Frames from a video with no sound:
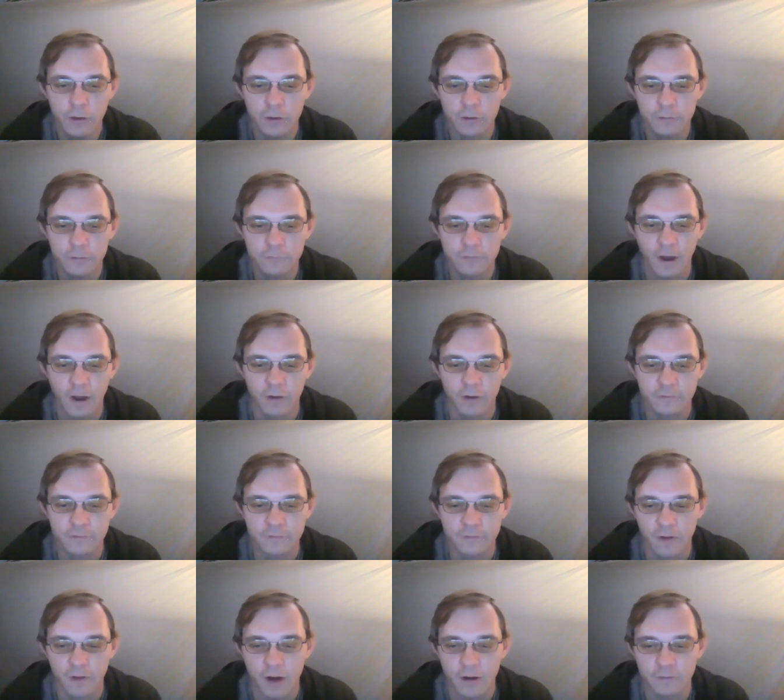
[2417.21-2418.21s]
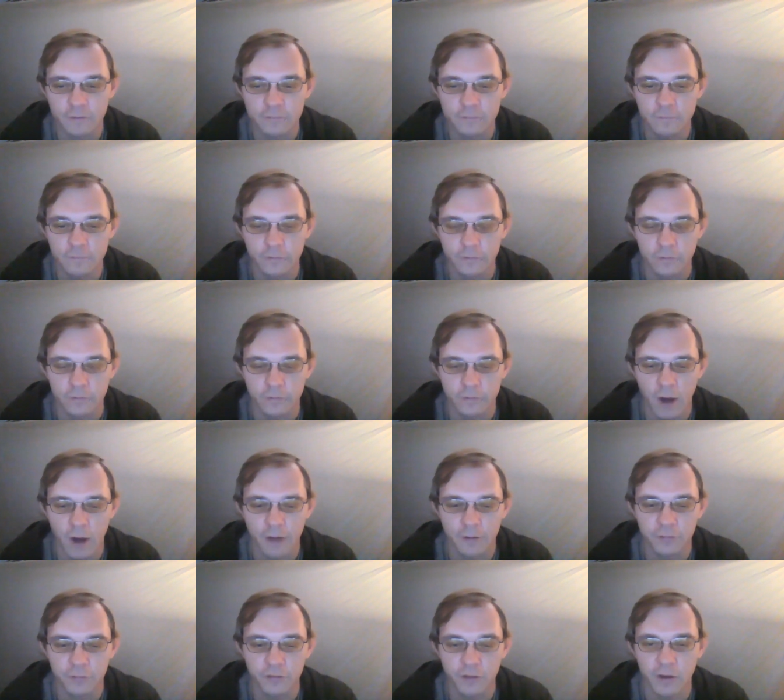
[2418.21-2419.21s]
tell us a lot
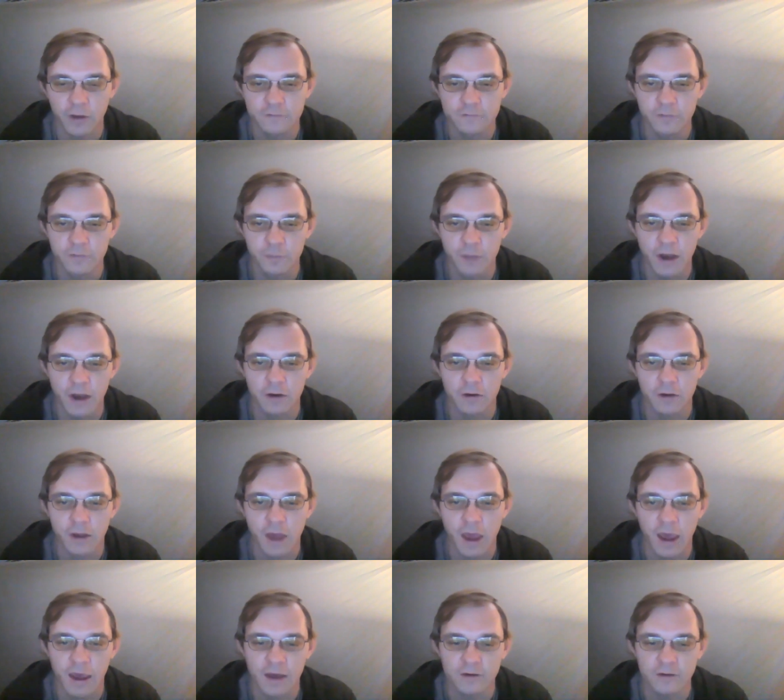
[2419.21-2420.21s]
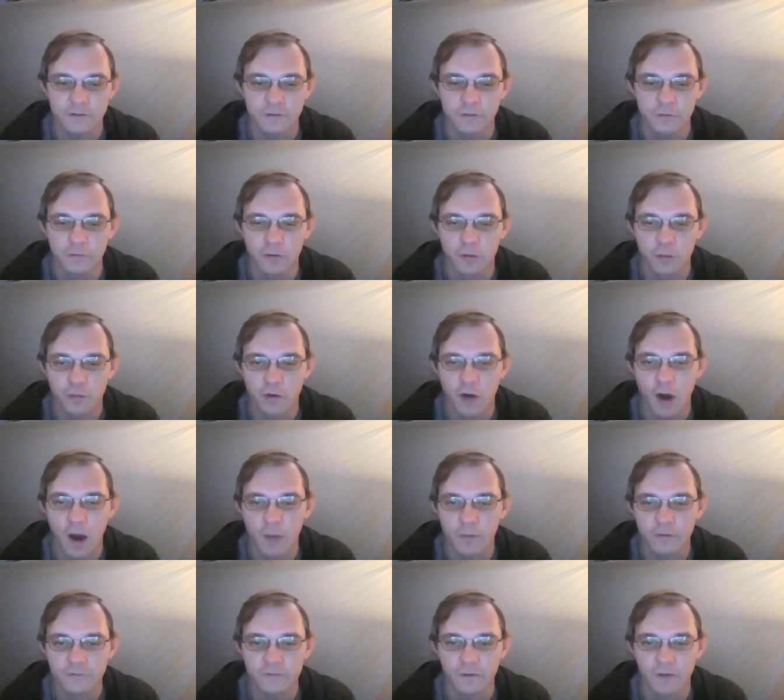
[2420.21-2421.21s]
of things the mayor can't do, or
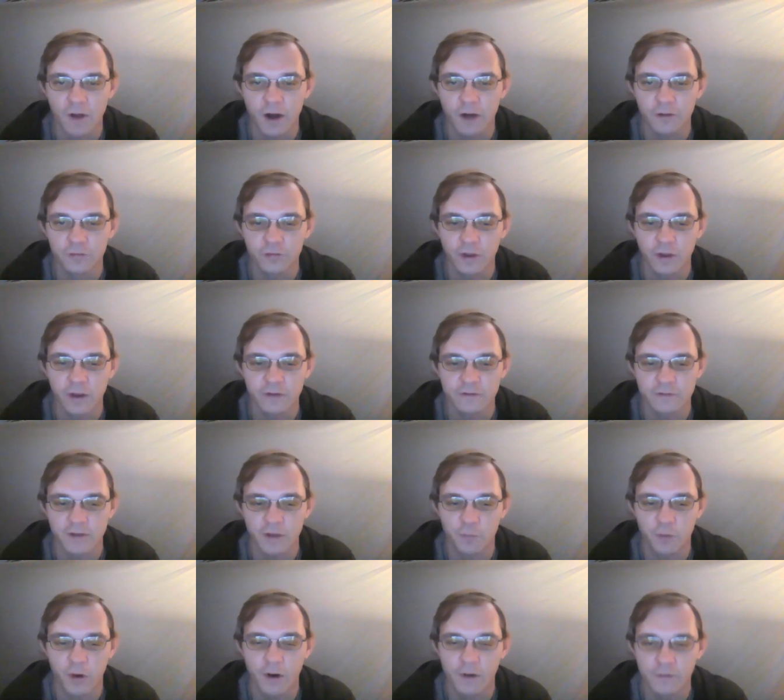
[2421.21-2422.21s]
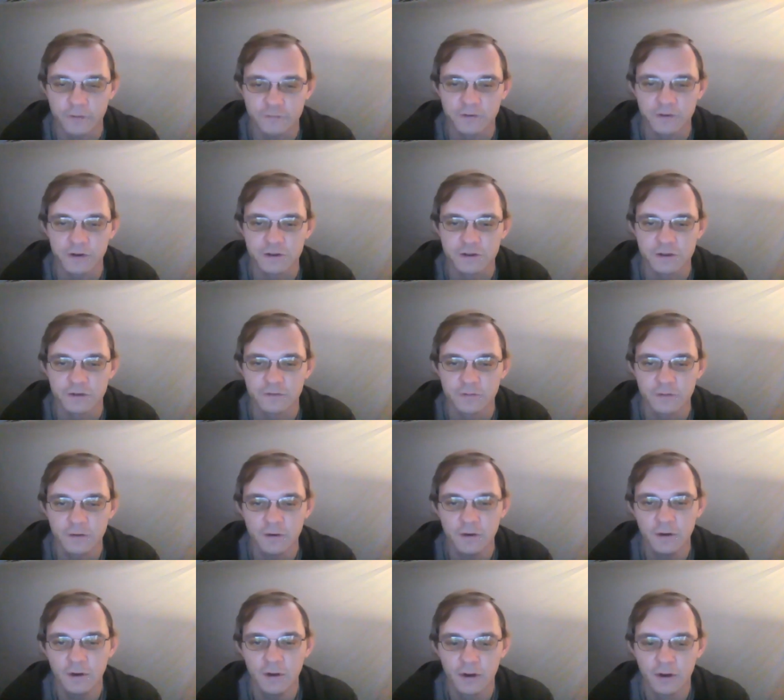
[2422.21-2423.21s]
promise a lot of things that politicians
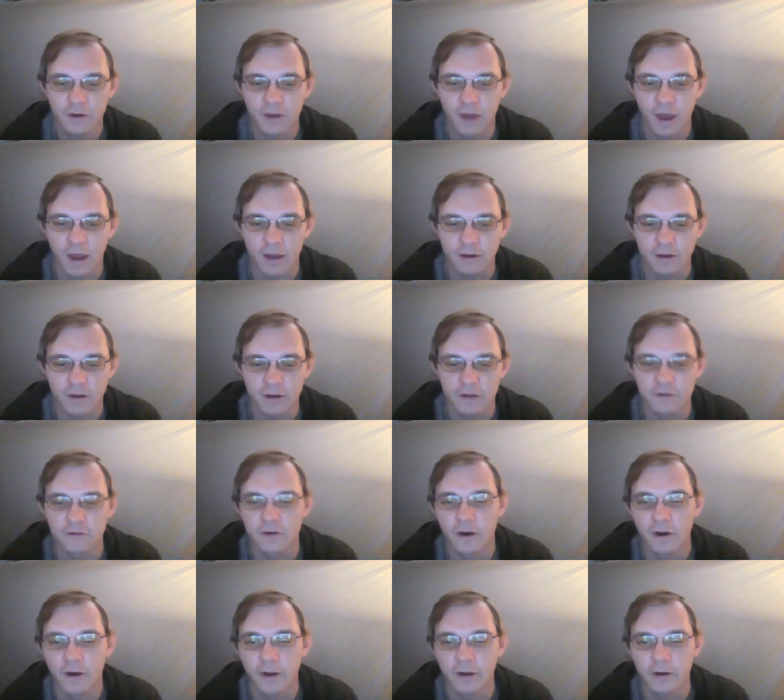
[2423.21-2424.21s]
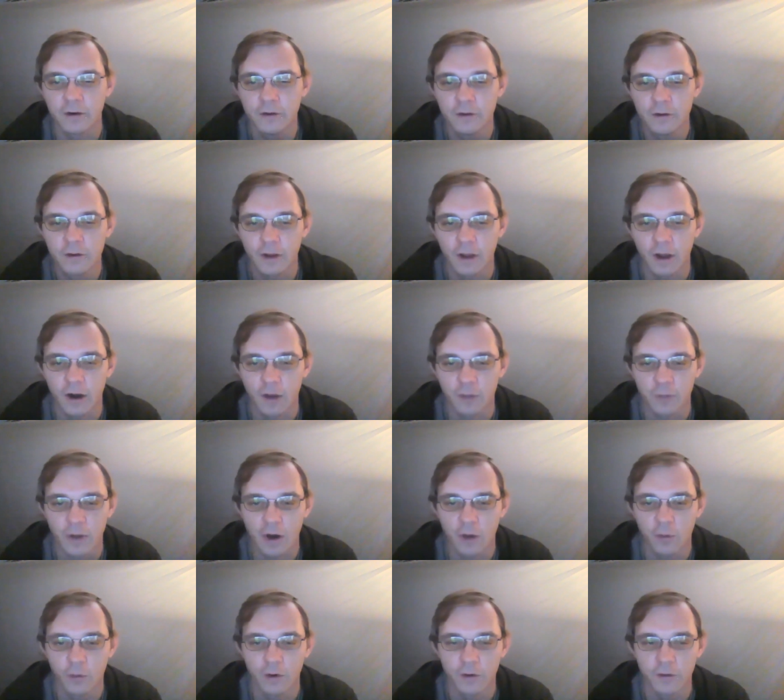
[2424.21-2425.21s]
can't get done. And I'm
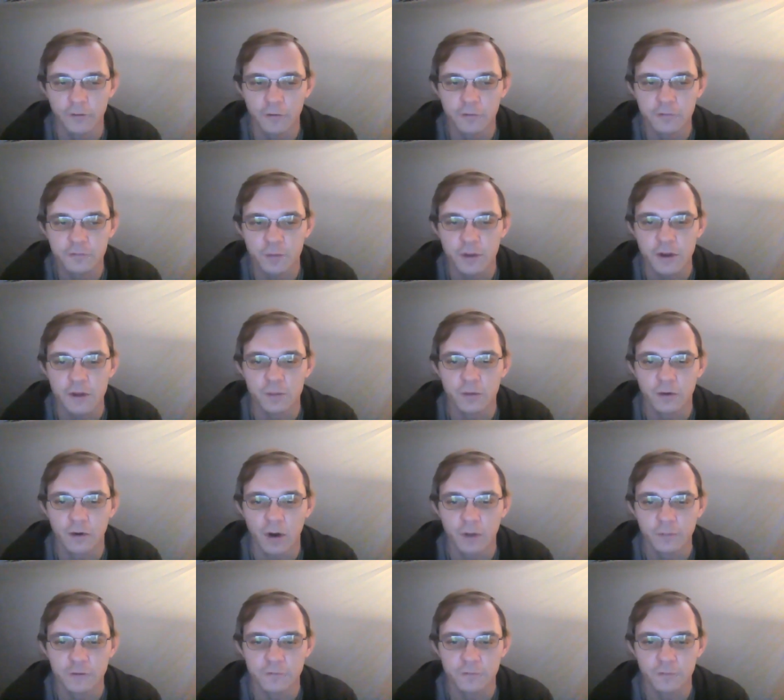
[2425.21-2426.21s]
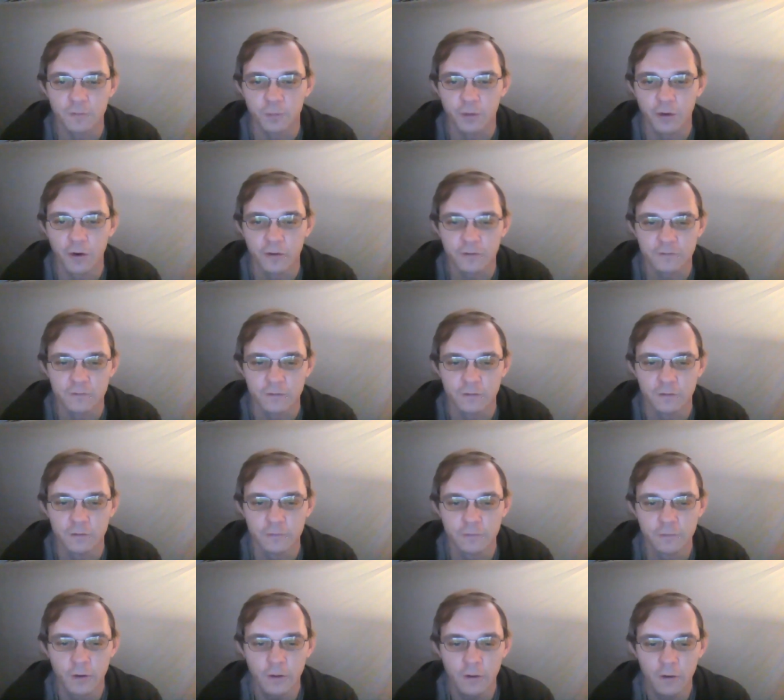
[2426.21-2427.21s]
not one of those people. I'm just a person
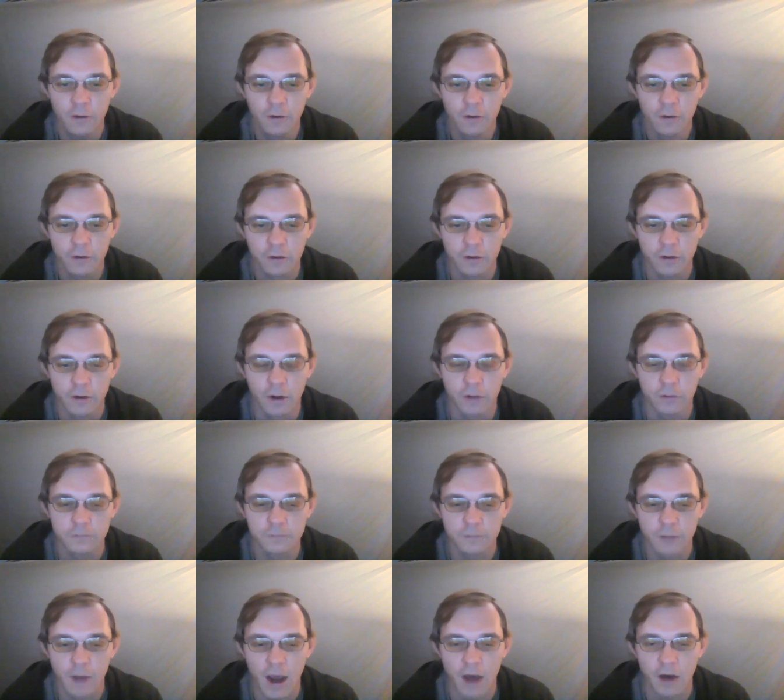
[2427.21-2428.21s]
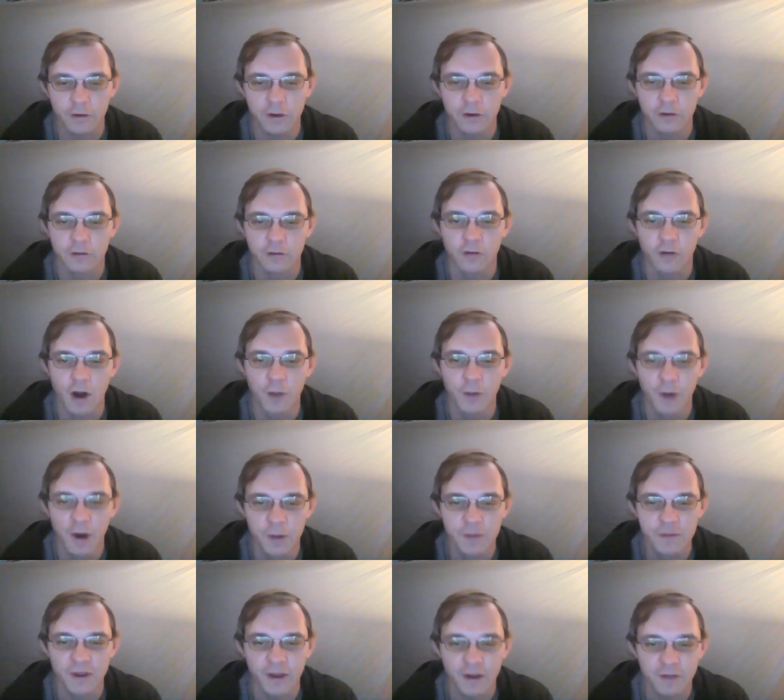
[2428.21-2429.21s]
who, you know, out here
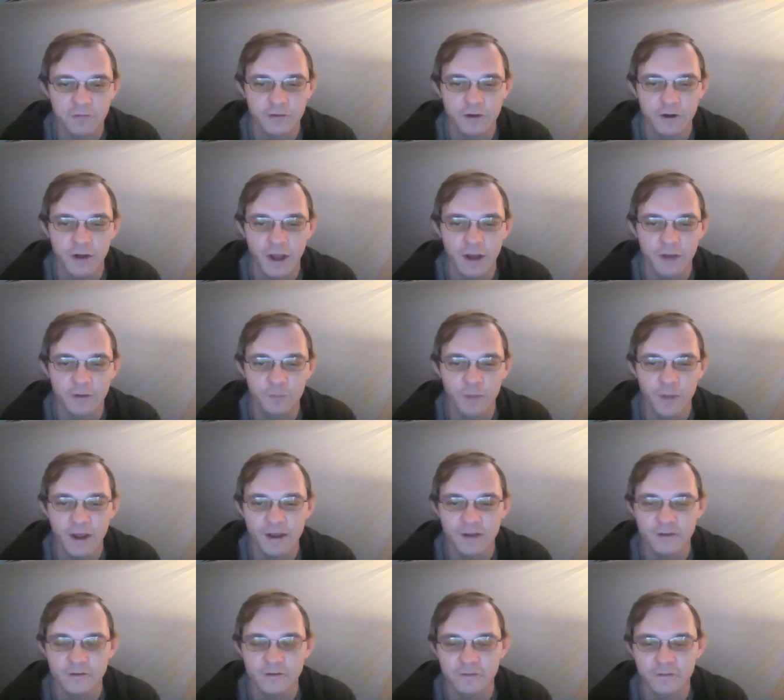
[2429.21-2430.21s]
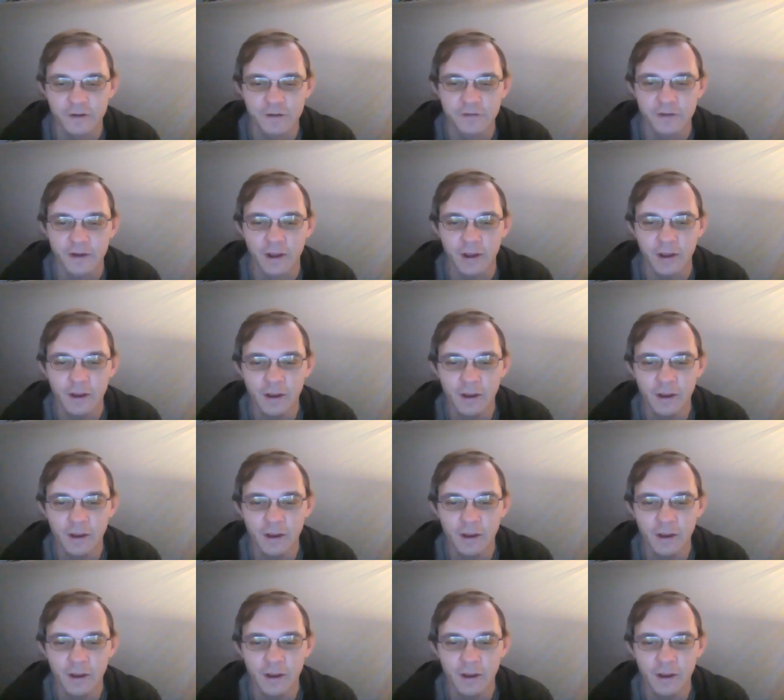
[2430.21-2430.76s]
Grubhubbing every day to make his living,